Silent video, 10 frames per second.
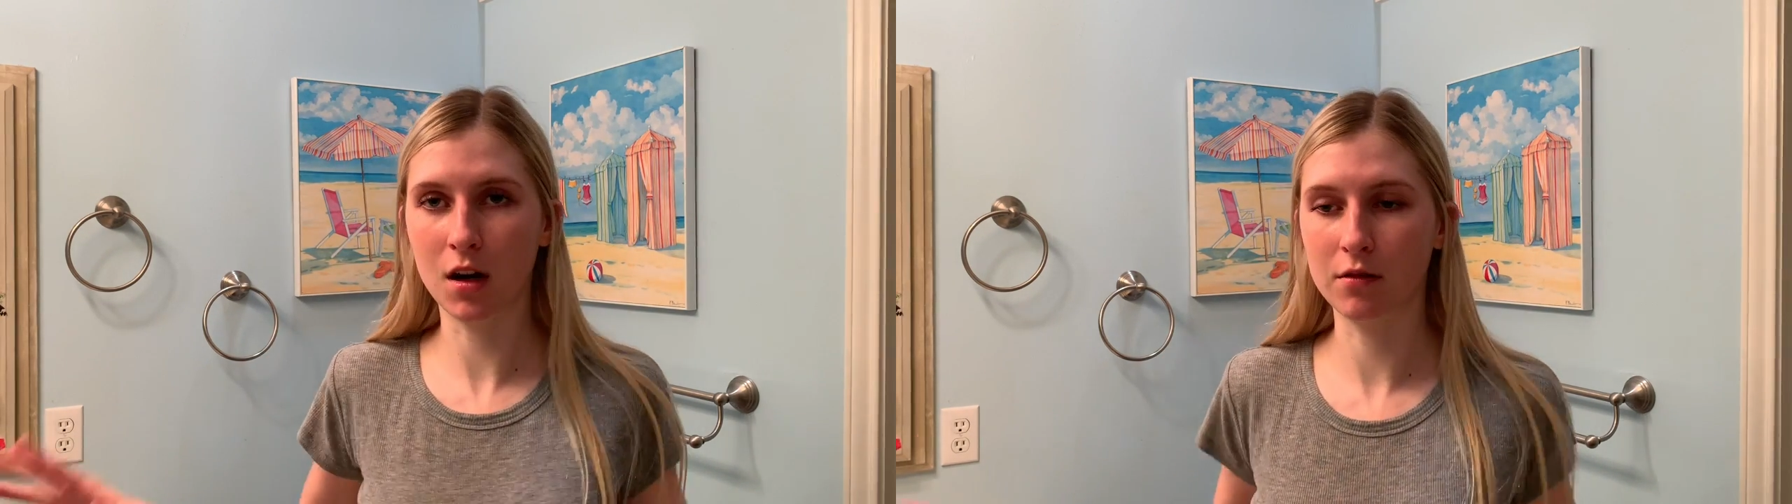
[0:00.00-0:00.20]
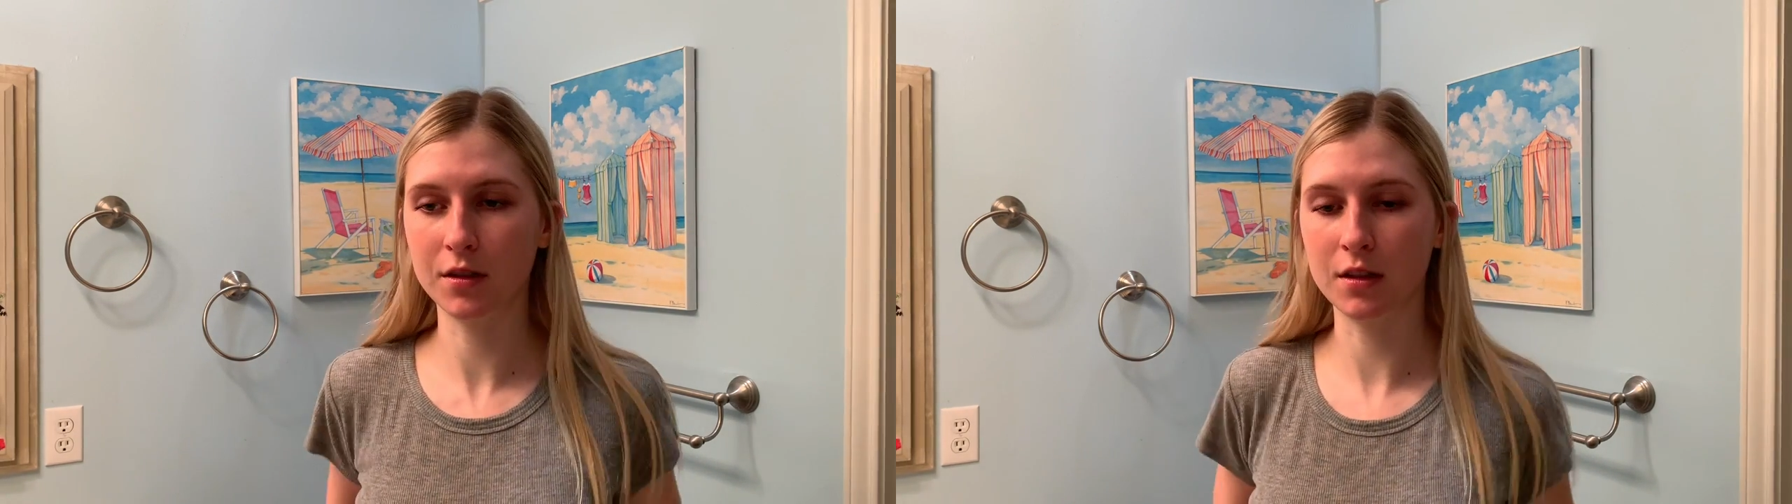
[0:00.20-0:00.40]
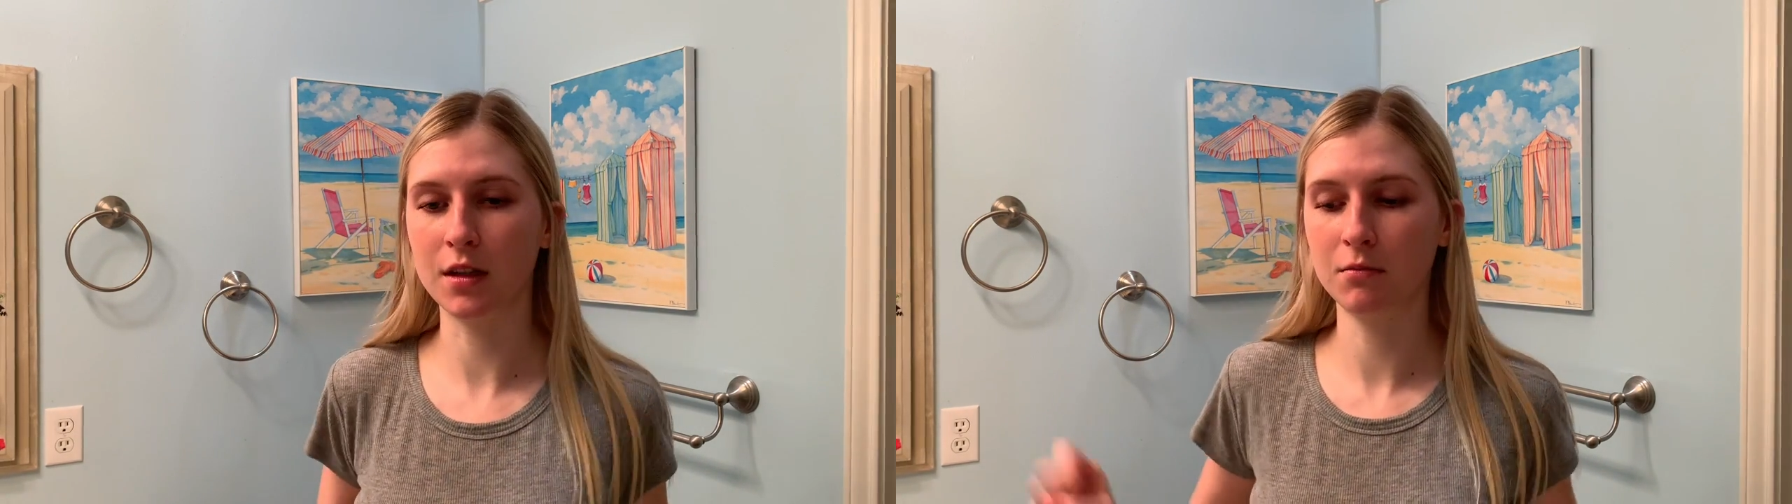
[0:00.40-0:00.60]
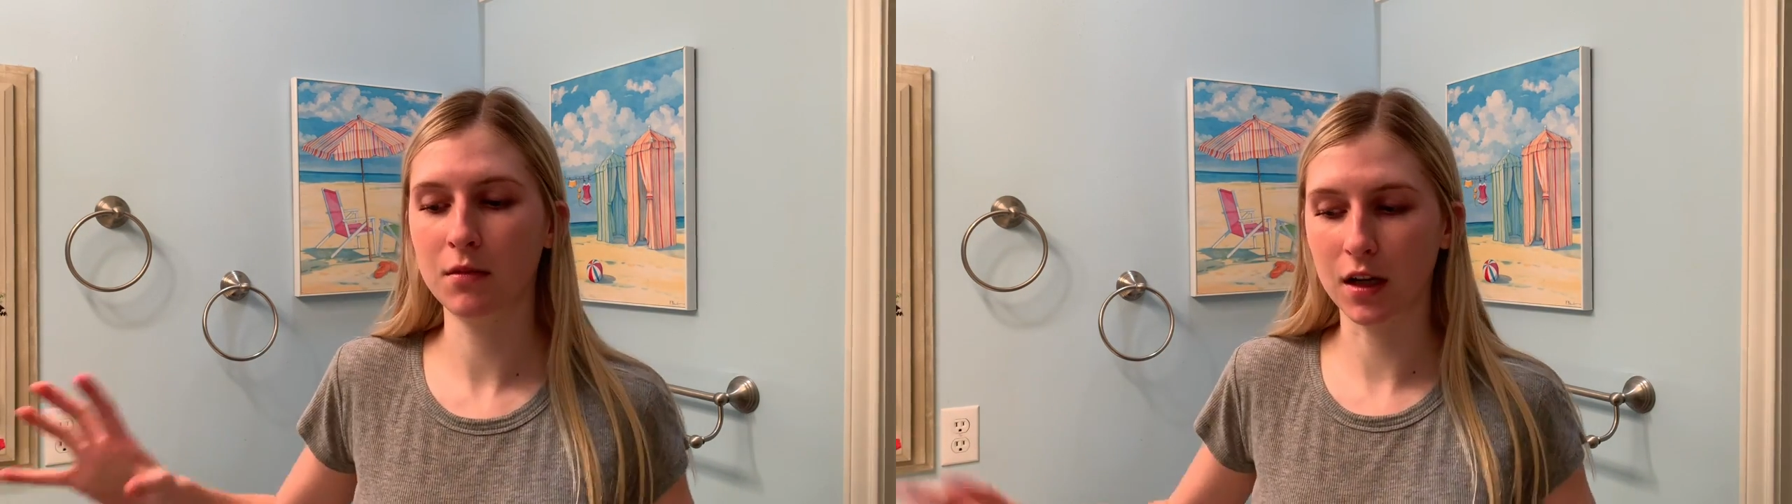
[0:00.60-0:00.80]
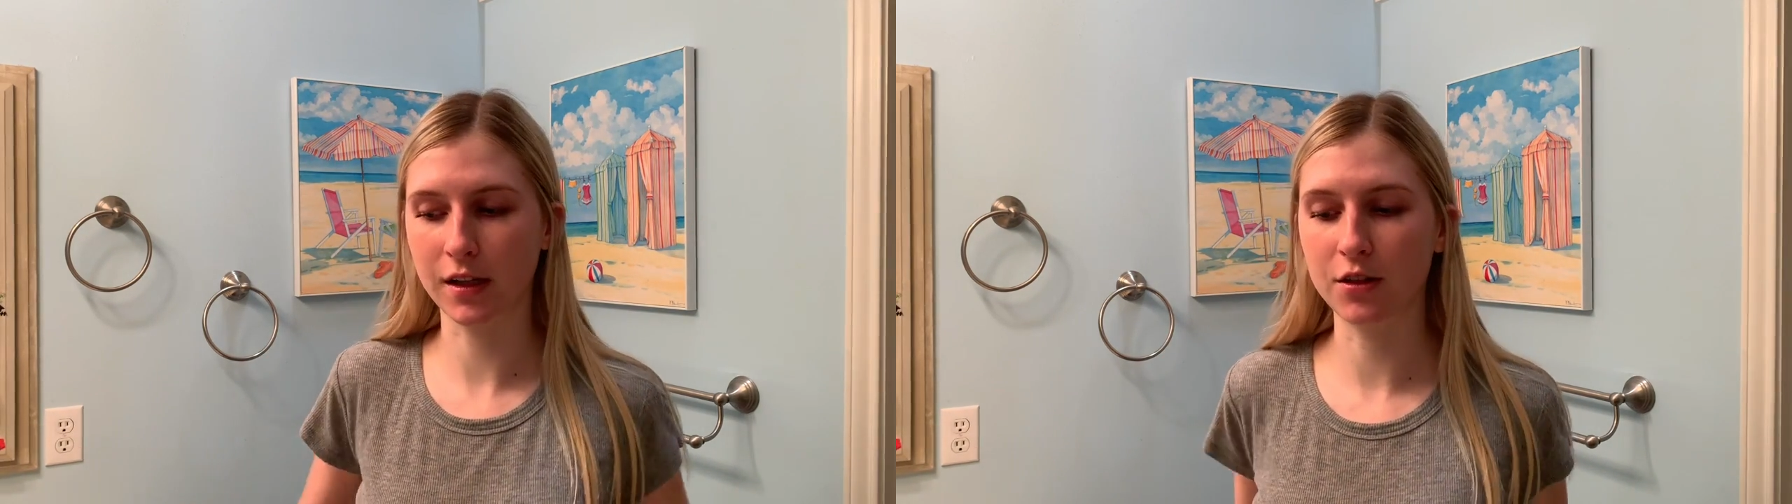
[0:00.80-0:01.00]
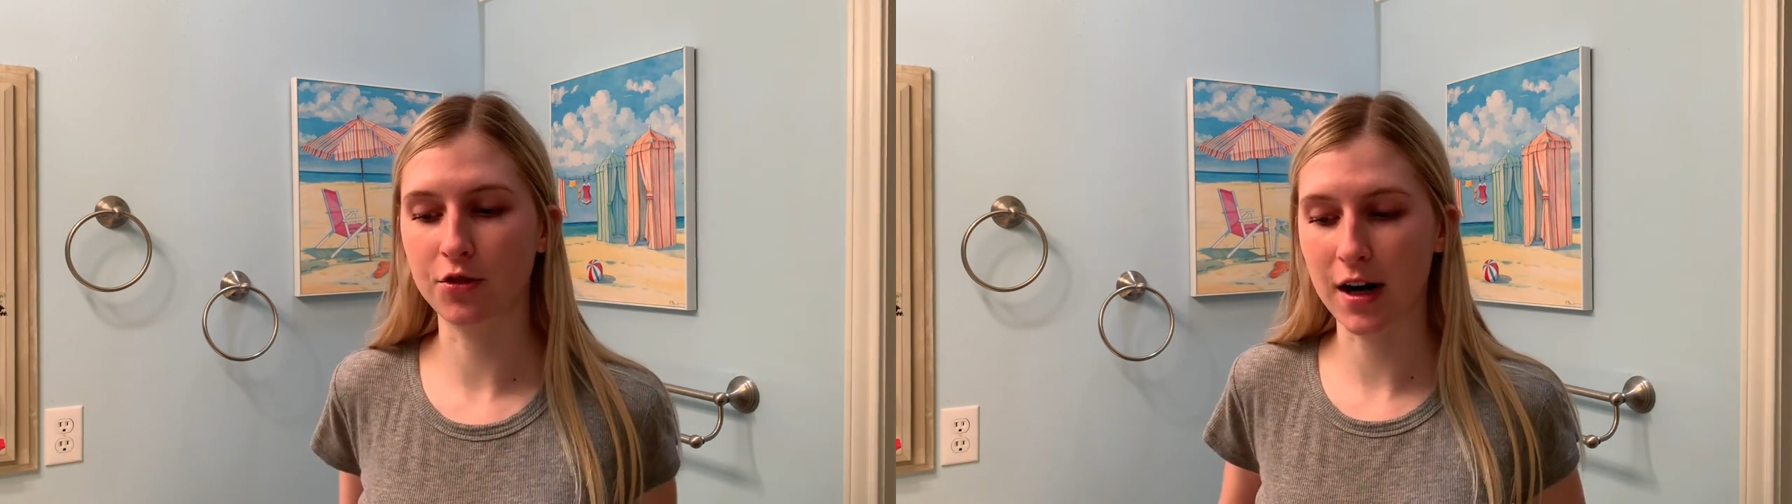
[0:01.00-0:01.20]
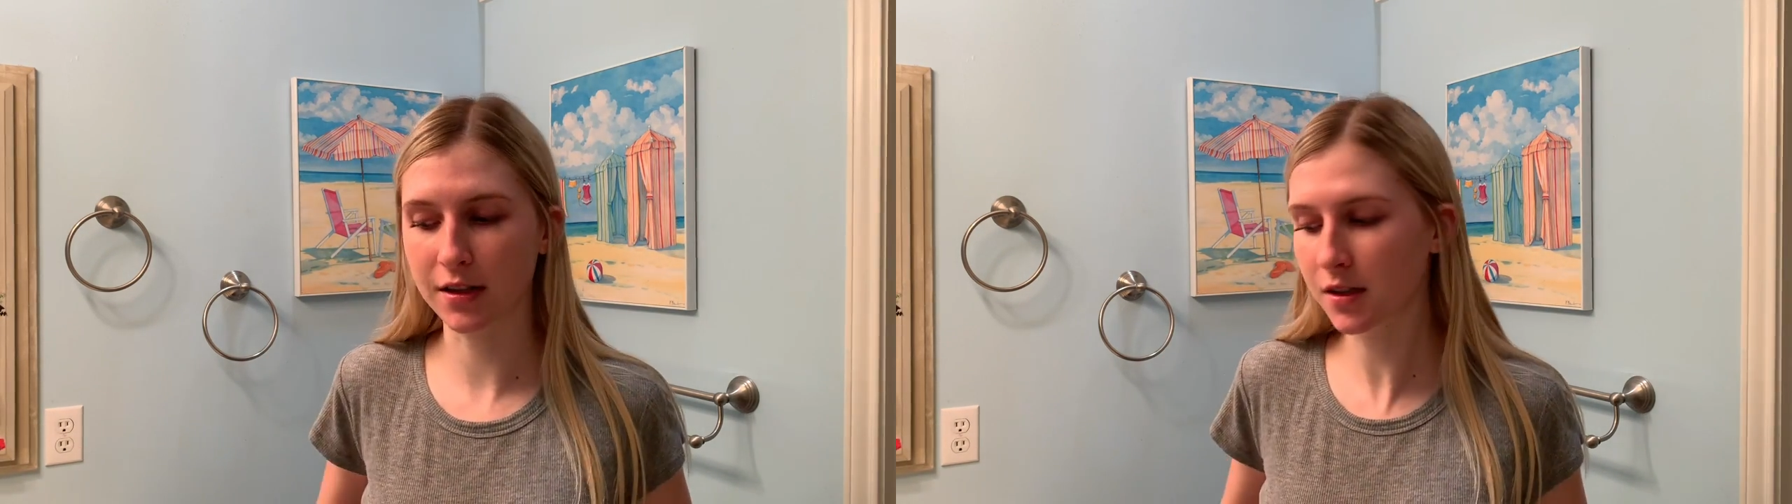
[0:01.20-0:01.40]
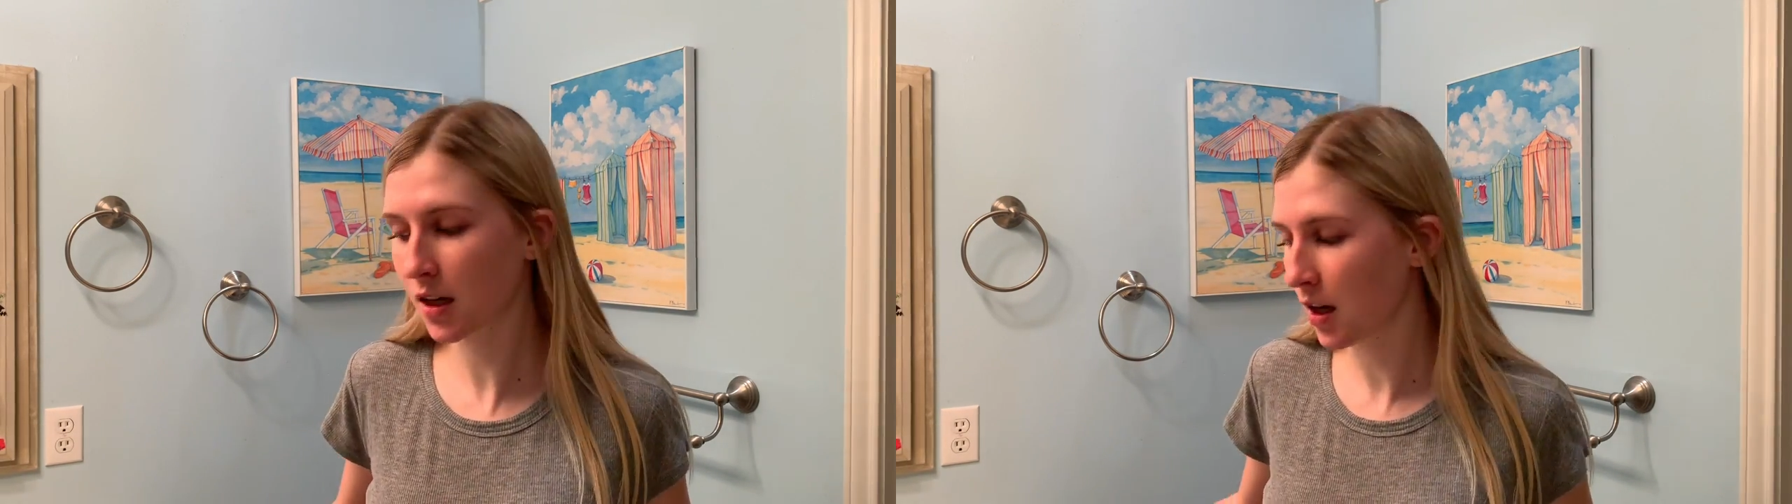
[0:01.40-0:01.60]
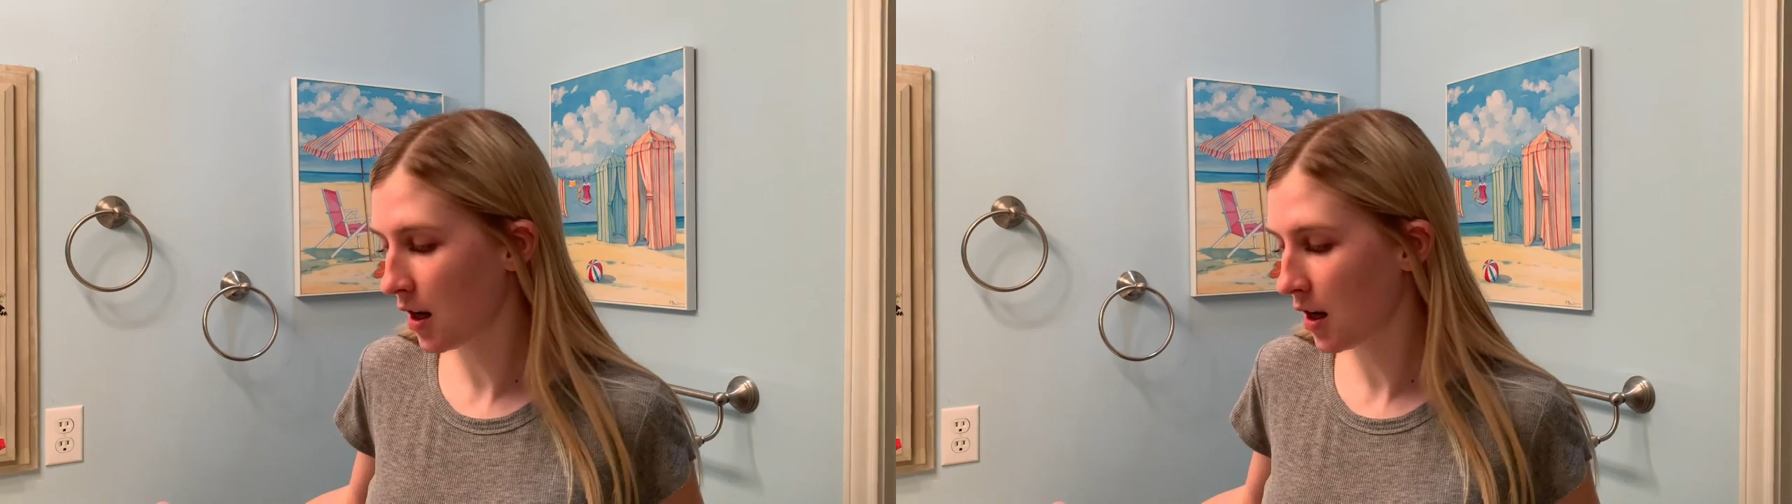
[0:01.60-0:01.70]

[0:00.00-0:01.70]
obviously, I get dressed.